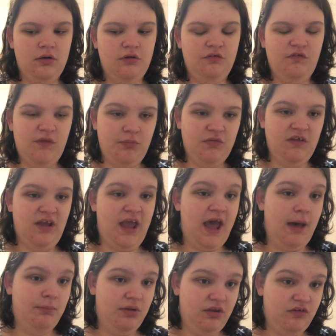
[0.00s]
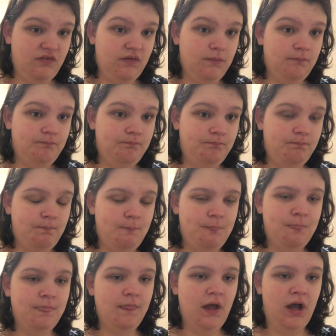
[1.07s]
something happened.
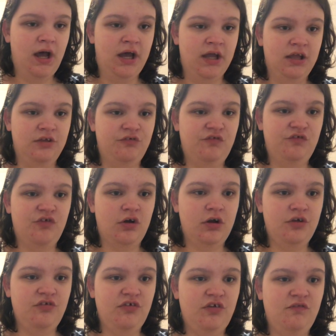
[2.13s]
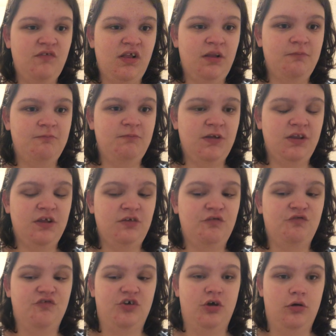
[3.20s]
I started to develop
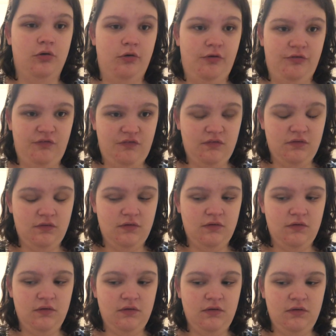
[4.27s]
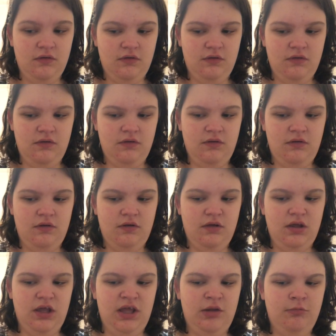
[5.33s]
feelings for girls.
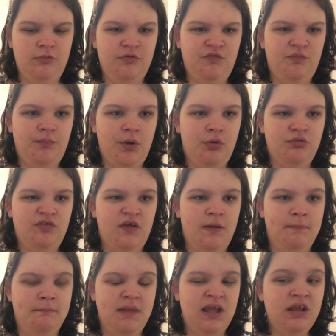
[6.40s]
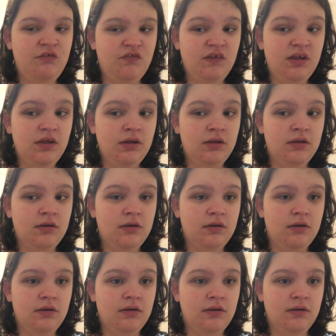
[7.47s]
It was both amazing
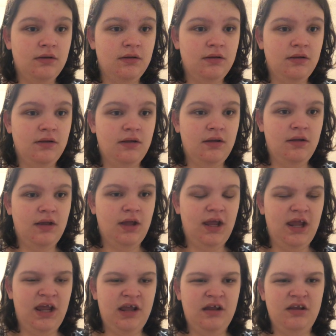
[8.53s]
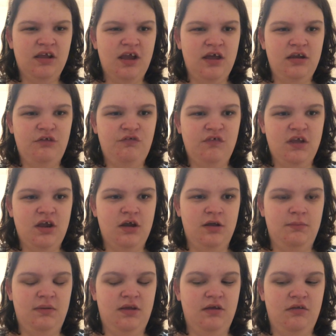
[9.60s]
and kind of
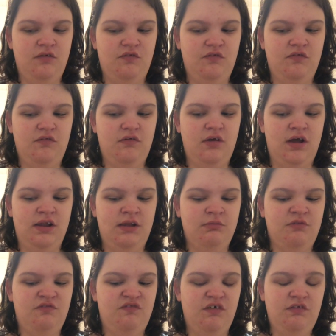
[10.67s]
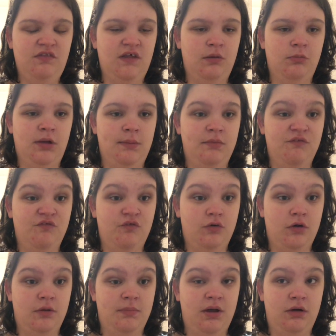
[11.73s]
scary because I never felt that way
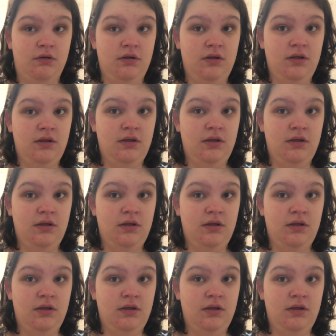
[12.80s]
before about